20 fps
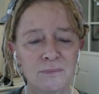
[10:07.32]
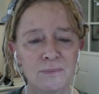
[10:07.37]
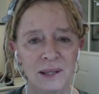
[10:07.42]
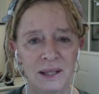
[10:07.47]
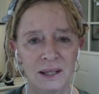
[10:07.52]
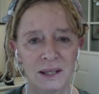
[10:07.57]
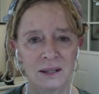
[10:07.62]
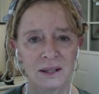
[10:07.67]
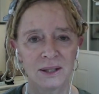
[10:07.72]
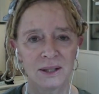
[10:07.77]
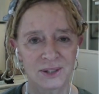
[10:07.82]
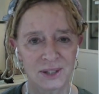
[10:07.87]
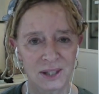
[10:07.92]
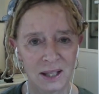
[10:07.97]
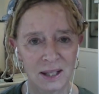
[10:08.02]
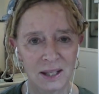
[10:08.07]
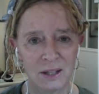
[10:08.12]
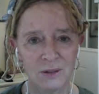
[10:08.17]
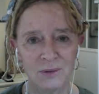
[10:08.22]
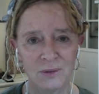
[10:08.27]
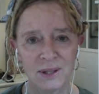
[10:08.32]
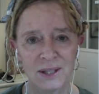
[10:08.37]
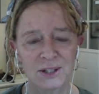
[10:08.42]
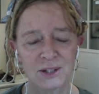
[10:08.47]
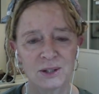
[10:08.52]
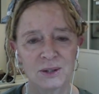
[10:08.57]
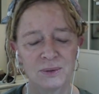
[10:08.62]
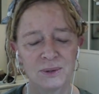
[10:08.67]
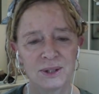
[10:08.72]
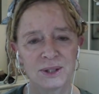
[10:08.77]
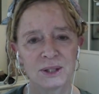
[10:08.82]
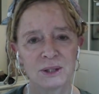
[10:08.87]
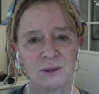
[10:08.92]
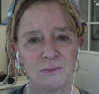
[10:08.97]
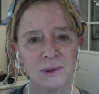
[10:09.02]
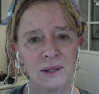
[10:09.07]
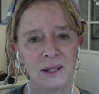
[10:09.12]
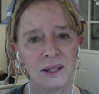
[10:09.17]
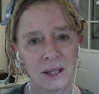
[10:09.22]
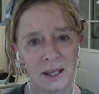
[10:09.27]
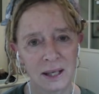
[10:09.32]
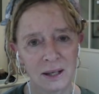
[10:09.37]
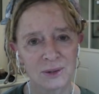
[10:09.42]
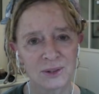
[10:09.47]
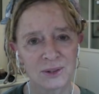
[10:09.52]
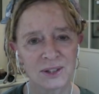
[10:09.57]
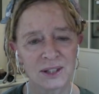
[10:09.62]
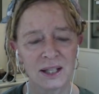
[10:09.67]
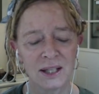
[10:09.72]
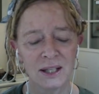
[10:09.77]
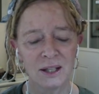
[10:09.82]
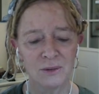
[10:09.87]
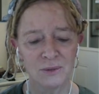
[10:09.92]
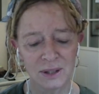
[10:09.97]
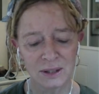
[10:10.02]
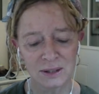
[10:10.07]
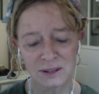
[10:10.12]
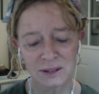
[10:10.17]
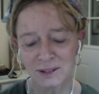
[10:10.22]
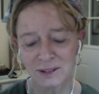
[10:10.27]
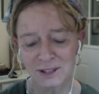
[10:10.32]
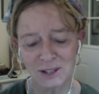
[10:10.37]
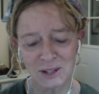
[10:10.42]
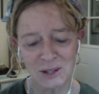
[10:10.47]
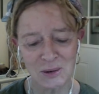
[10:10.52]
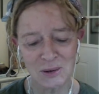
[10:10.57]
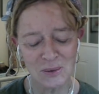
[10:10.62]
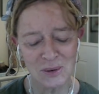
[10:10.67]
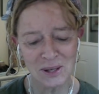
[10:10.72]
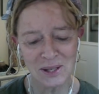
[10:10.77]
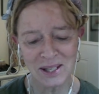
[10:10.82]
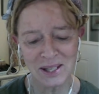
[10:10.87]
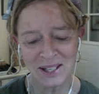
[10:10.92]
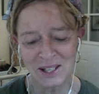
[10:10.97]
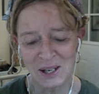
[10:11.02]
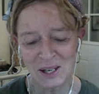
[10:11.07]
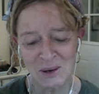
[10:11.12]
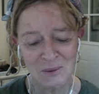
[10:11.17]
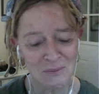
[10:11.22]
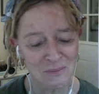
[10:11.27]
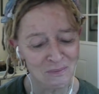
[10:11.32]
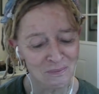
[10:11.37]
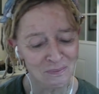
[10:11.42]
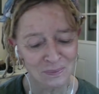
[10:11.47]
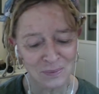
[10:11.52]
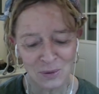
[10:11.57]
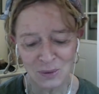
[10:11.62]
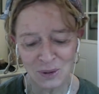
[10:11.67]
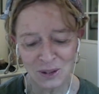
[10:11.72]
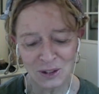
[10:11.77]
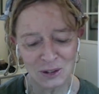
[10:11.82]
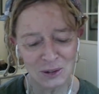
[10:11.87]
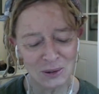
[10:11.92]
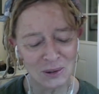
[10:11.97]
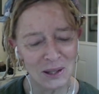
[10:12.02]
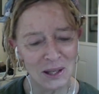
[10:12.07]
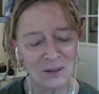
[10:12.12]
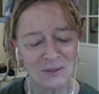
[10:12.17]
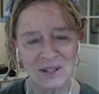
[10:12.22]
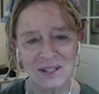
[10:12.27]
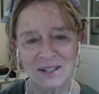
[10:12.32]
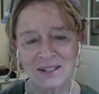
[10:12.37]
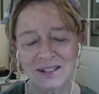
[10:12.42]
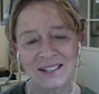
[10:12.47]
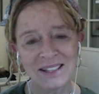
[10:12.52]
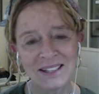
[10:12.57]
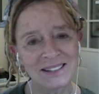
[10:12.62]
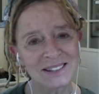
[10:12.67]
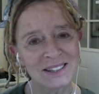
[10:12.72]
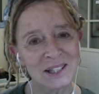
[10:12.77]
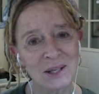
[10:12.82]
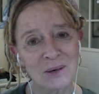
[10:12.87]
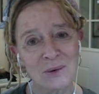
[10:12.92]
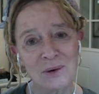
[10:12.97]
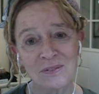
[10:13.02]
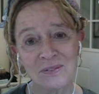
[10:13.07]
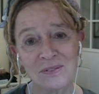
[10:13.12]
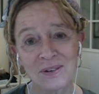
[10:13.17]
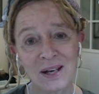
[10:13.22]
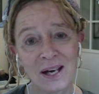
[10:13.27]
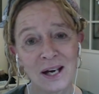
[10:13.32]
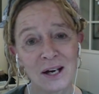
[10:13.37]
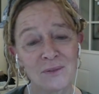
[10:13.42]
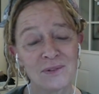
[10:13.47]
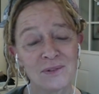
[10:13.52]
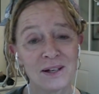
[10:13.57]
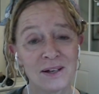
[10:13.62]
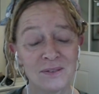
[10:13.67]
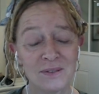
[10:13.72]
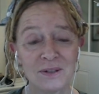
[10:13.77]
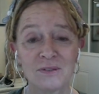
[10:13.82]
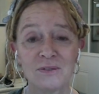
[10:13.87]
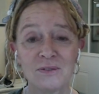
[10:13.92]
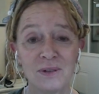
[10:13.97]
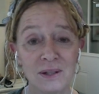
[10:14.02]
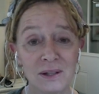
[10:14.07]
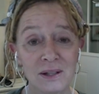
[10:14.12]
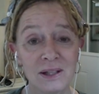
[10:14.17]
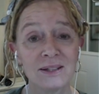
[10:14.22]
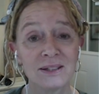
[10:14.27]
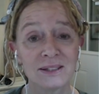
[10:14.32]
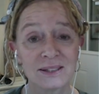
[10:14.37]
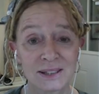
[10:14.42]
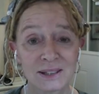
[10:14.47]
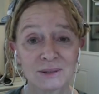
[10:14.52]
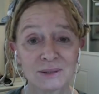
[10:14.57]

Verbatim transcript: being inside of us who is the being outside of us and so we we do loving things and then we f- have loving feelings